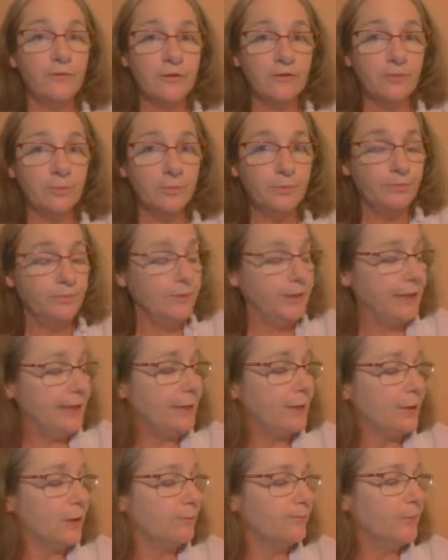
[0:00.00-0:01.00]
this
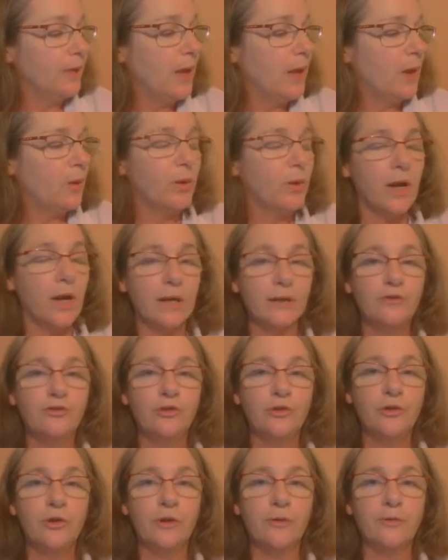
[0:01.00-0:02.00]
year where I
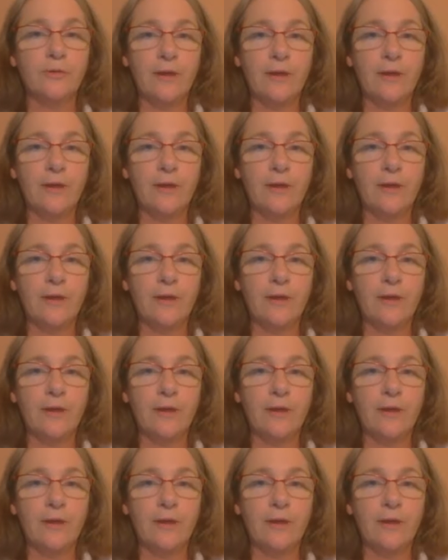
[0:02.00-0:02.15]
took,